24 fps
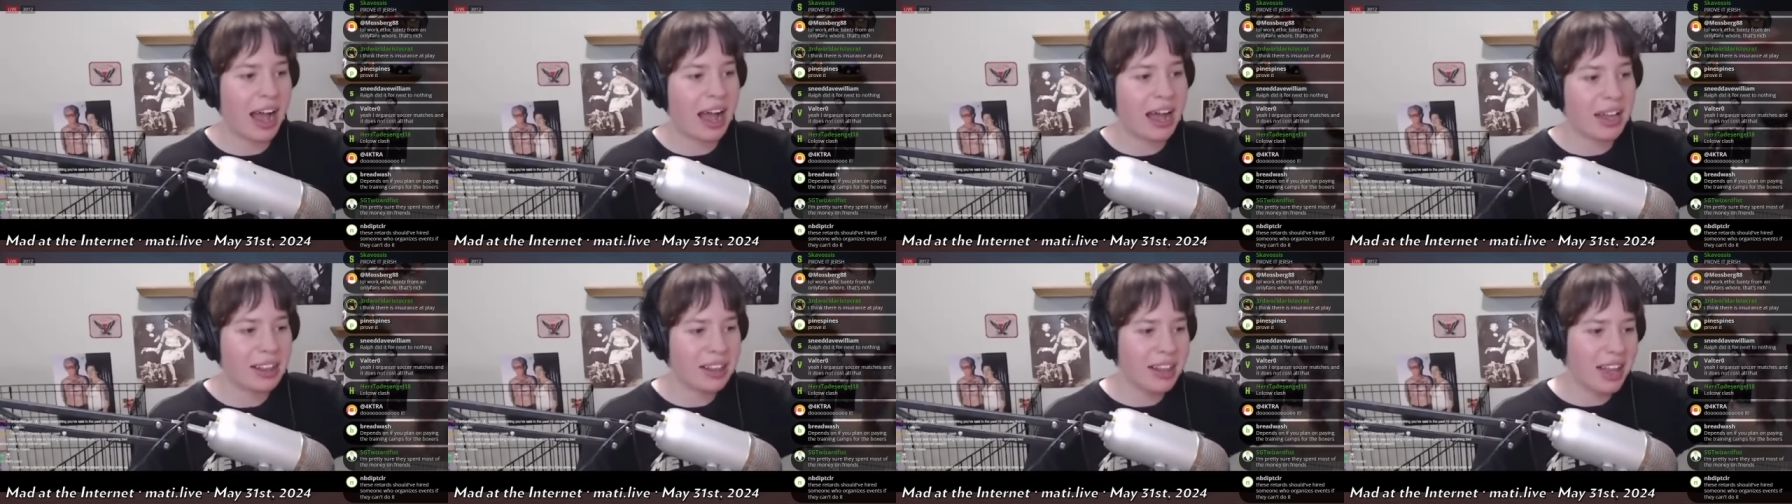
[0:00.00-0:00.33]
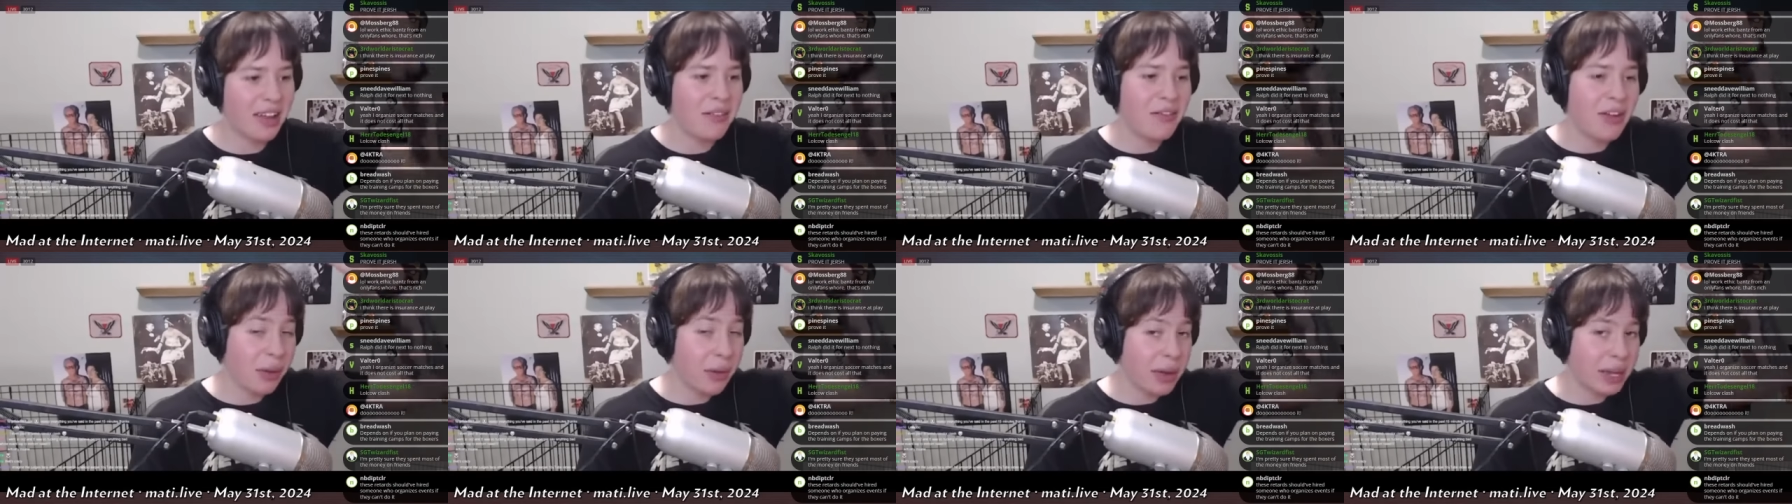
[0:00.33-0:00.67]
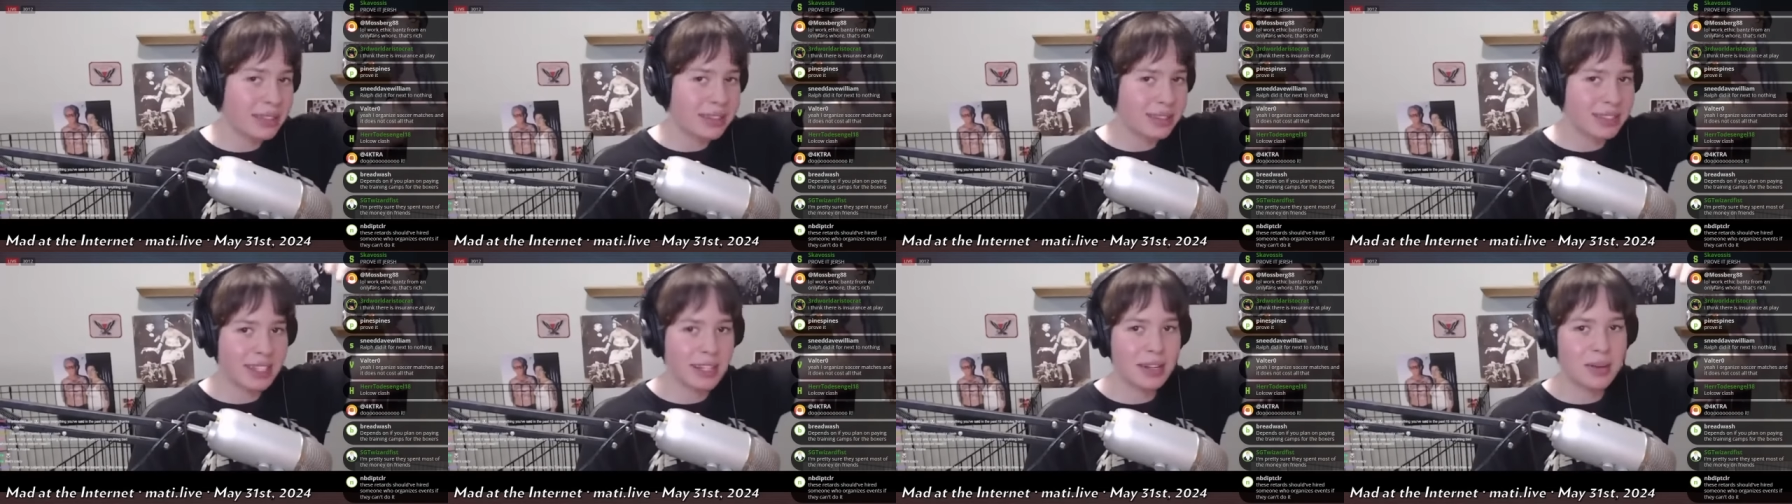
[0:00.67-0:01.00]
I love how
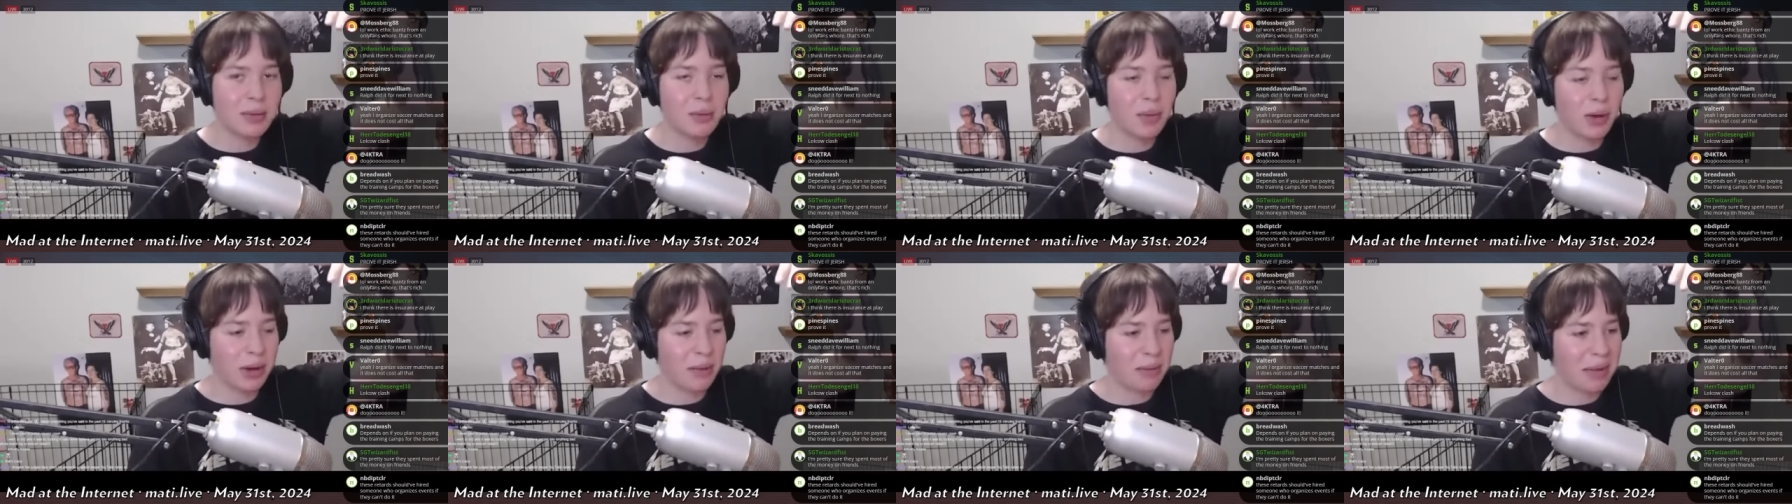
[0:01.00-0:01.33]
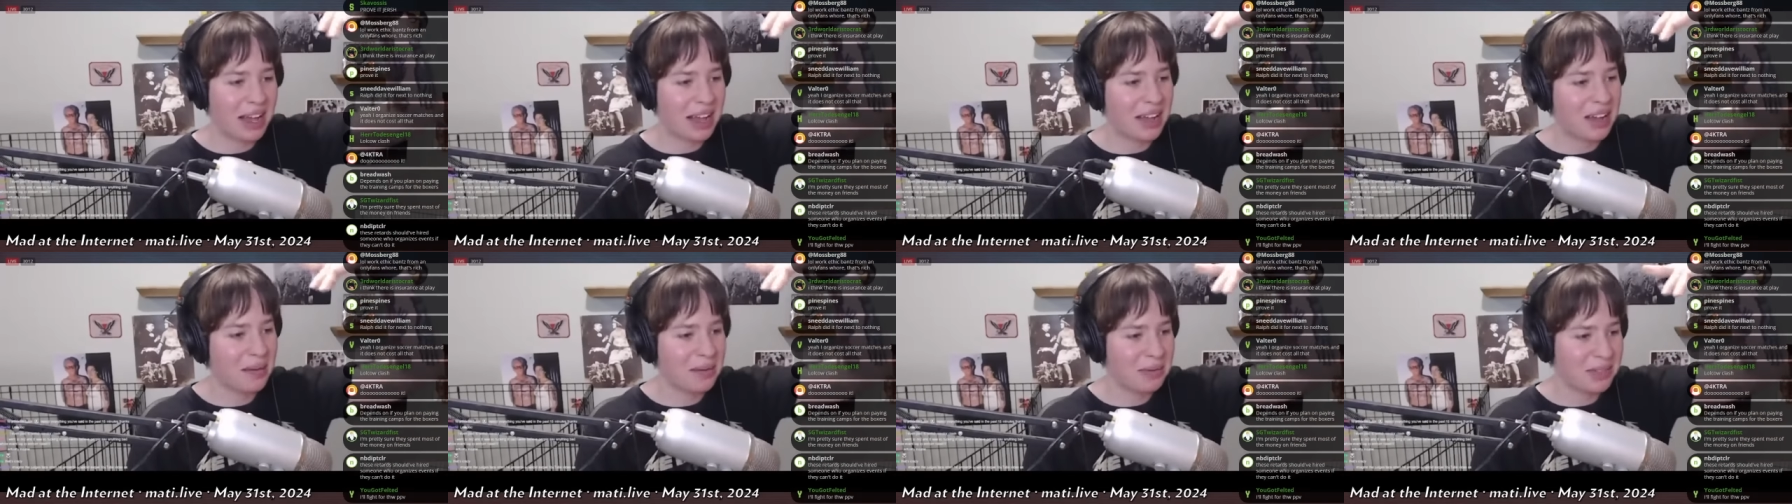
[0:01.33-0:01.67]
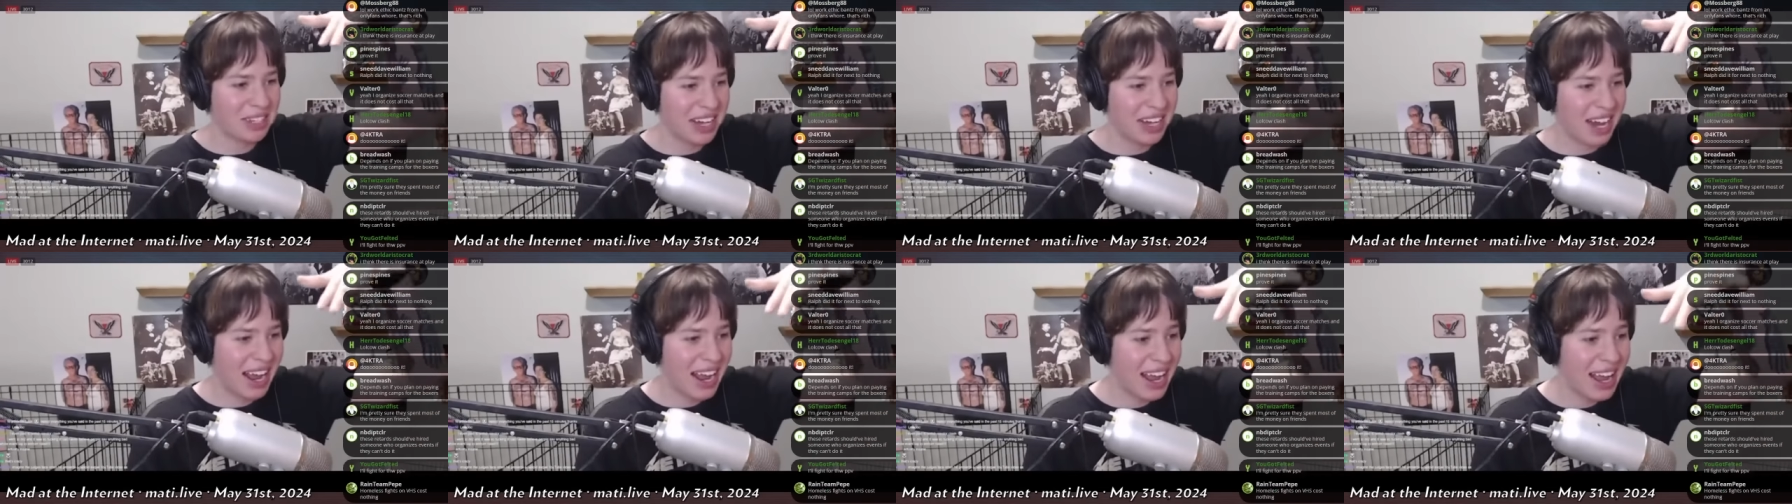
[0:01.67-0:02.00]
I didn't wear makeup
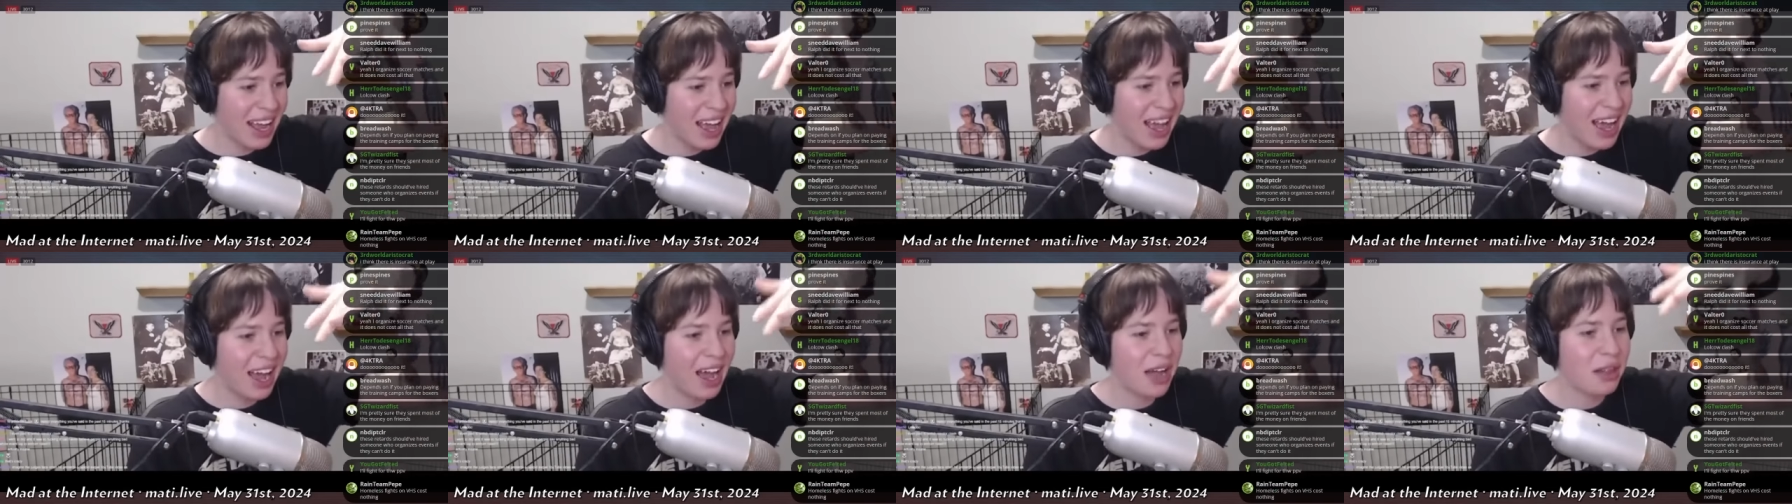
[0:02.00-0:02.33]
today.